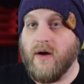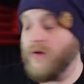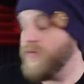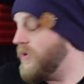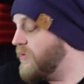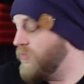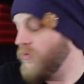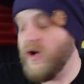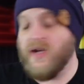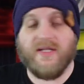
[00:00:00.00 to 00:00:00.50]
Oh,
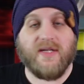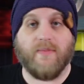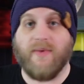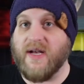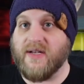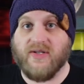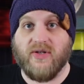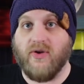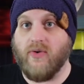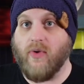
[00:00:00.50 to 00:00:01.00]
there was a
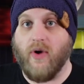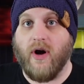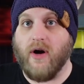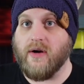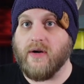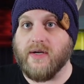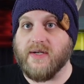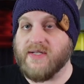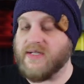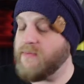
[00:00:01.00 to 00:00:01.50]
Best New
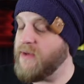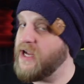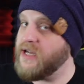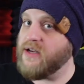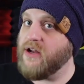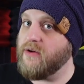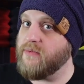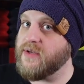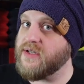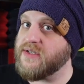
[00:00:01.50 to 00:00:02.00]
Artist, make
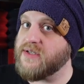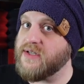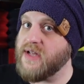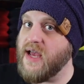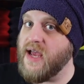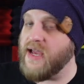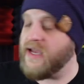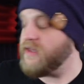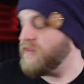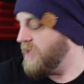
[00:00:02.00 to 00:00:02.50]
no
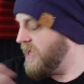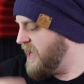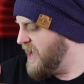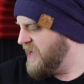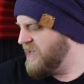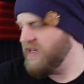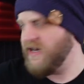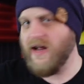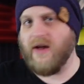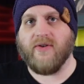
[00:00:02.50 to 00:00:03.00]
mistake. They
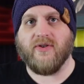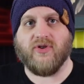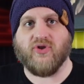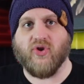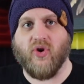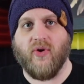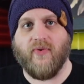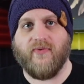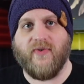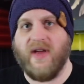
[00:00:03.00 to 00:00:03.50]
handed out a
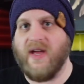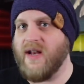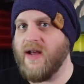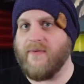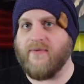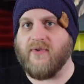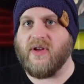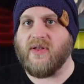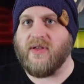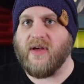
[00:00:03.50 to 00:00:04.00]
trophy and
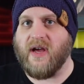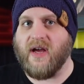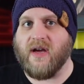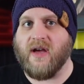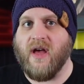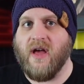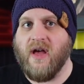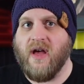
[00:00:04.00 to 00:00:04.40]
everything.